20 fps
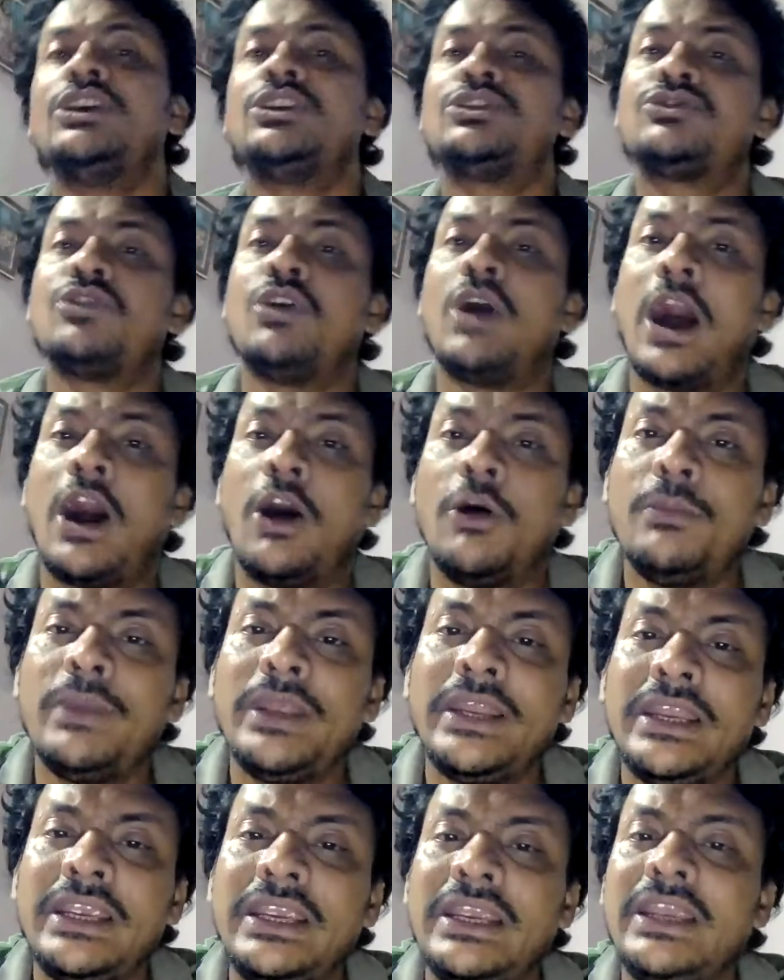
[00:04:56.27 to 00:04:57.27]
So how
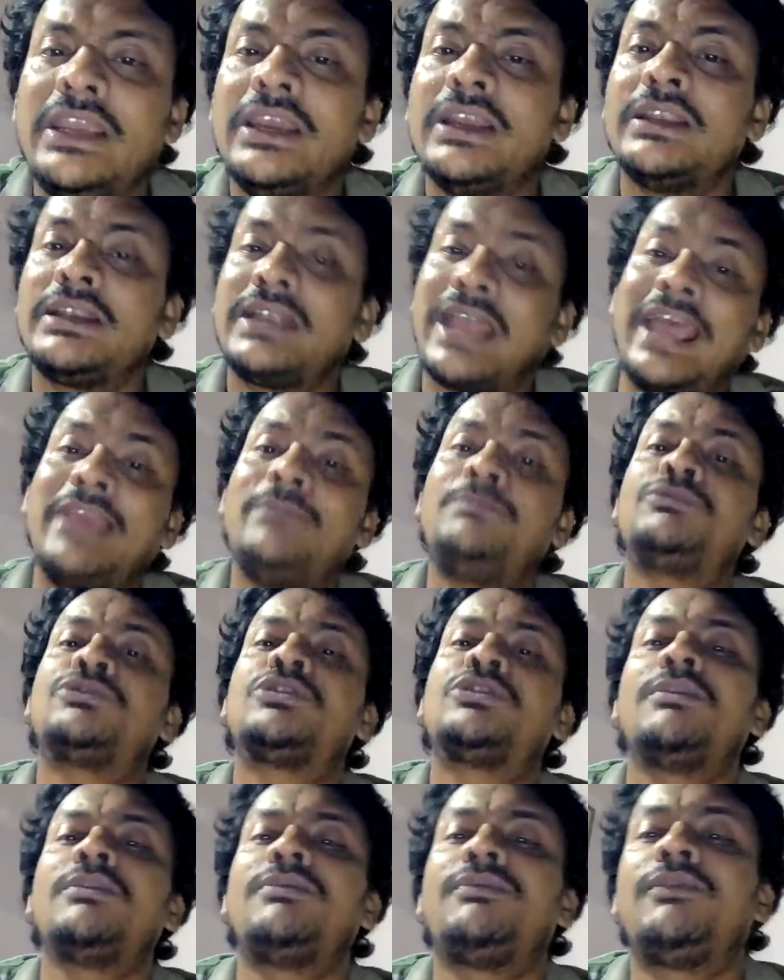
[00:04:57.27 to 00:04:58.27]
many
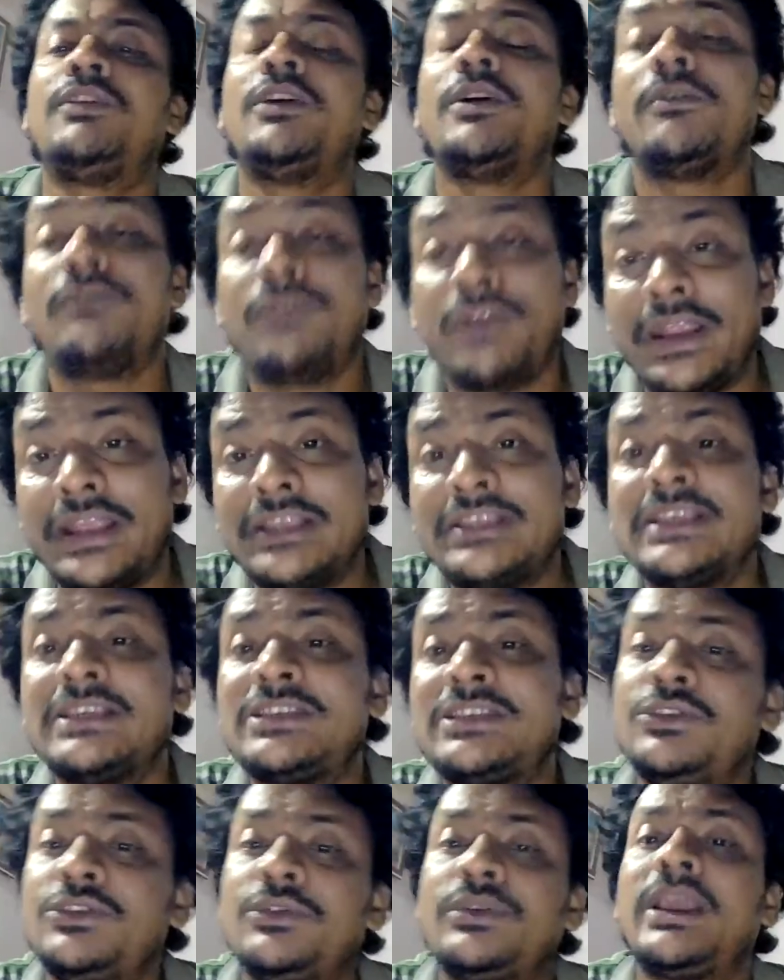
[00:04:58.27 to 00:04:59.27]
types of
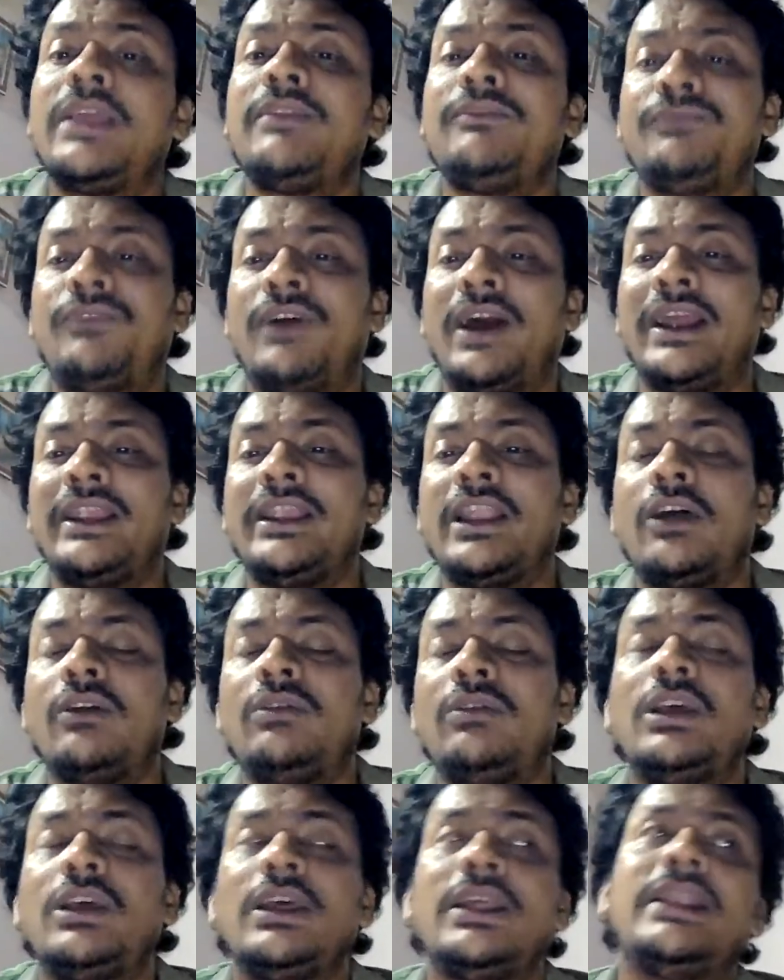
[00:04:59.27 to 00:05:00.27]
phrases you can find
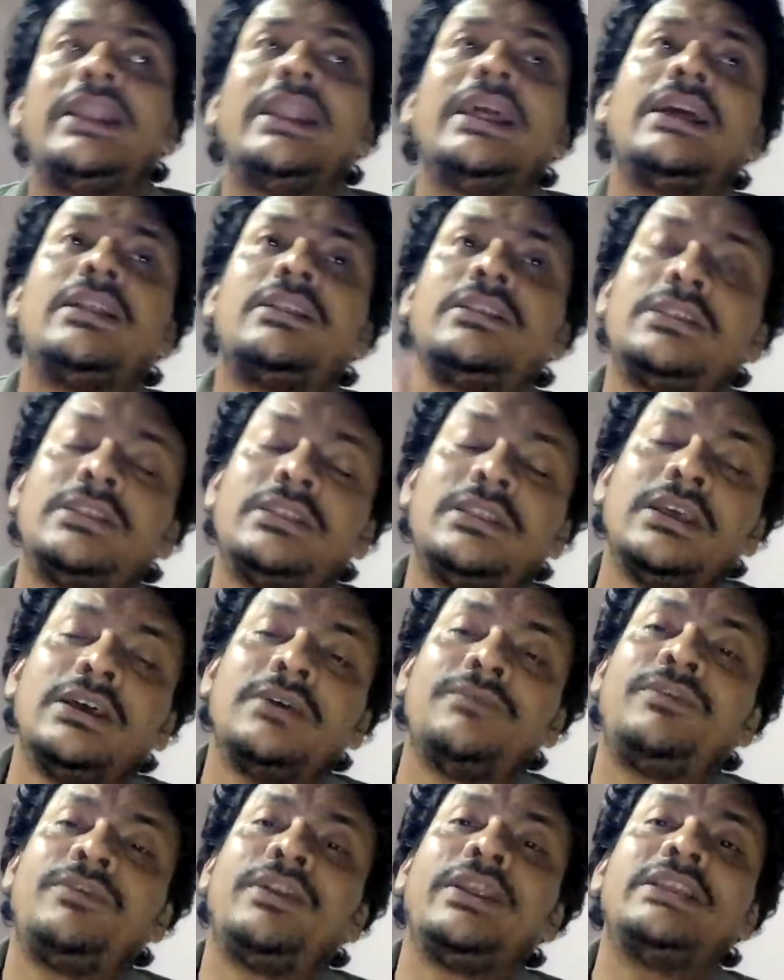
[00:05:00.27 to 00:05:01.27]
out? Now,
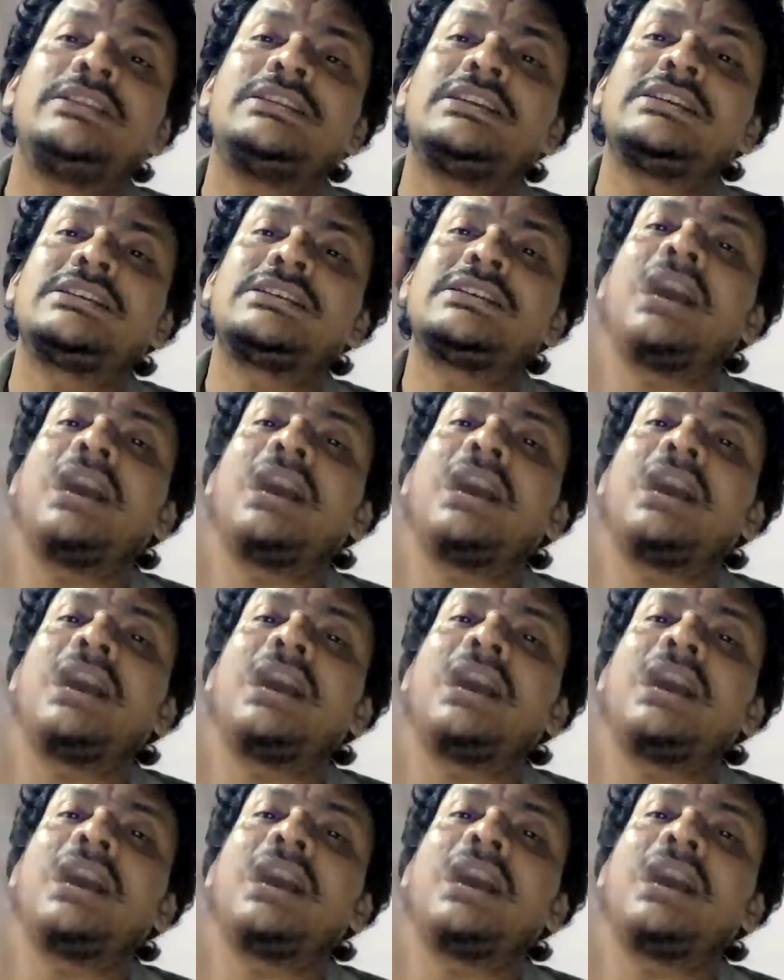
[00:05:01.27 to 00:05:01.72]
phrases